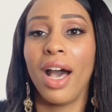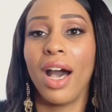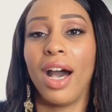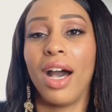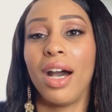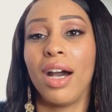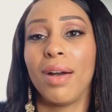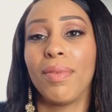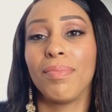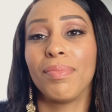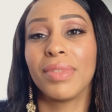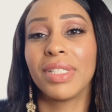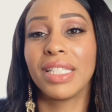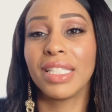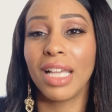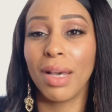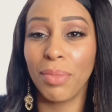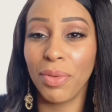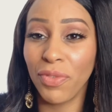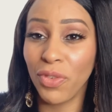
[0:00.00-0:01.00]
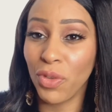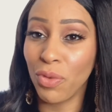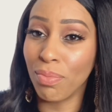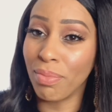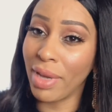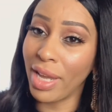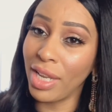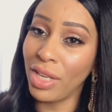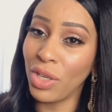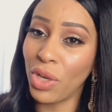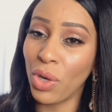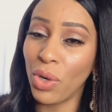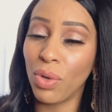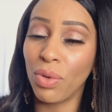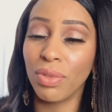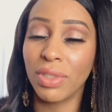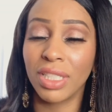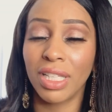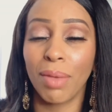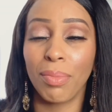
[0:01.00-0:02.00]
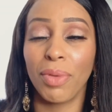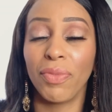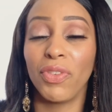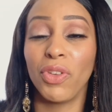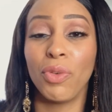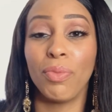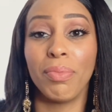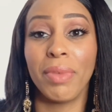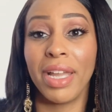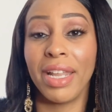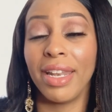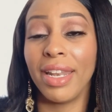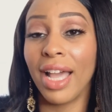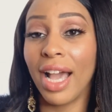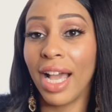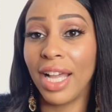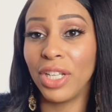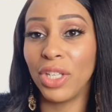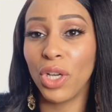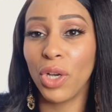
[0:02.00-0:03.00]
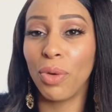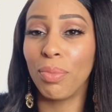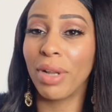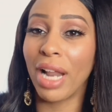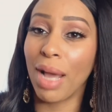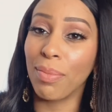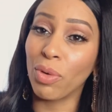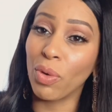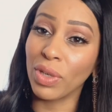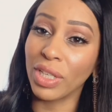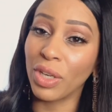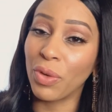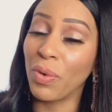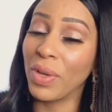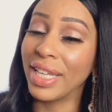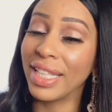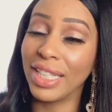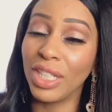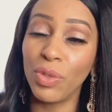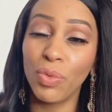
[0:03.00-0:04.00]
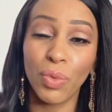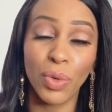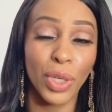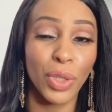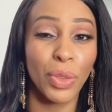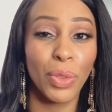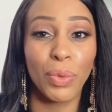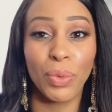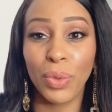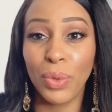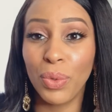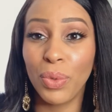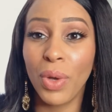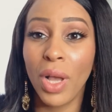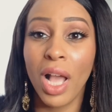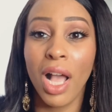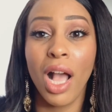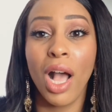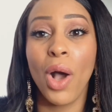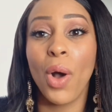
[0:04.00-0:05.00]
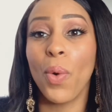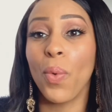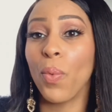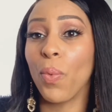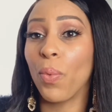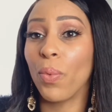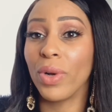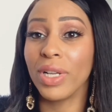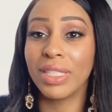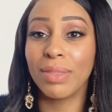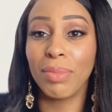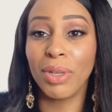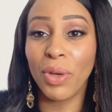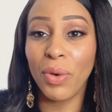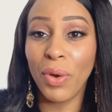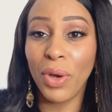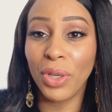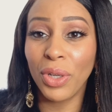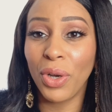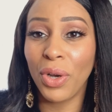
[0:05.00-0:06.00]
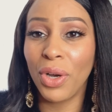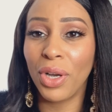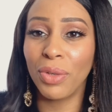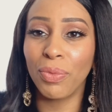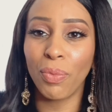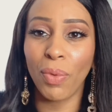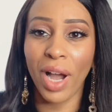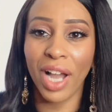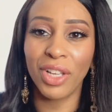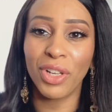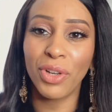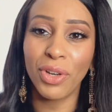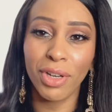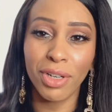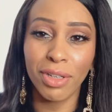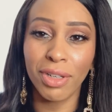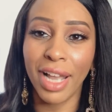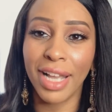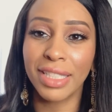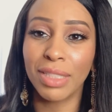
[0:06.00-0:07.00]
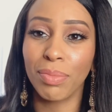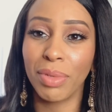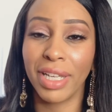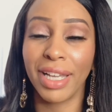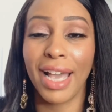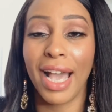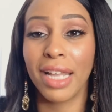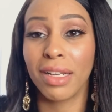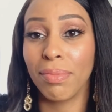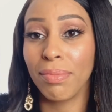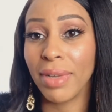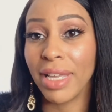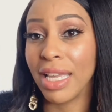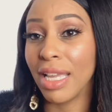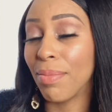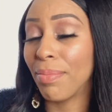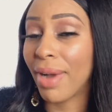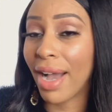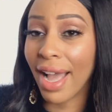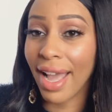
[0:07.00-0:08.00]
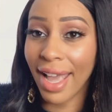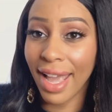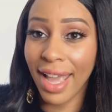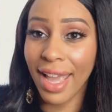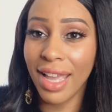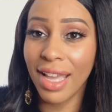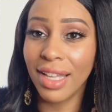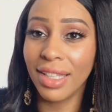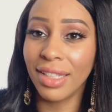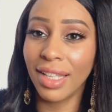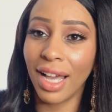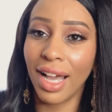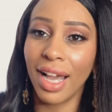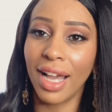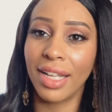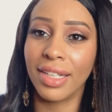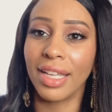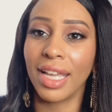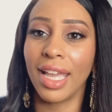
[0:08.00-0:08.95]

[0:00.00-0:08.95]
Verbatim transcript: Um, some of you may know, some of you may not know, but I'm going to quickly run through what's been going on, why your girl has been kind of MIA a lot.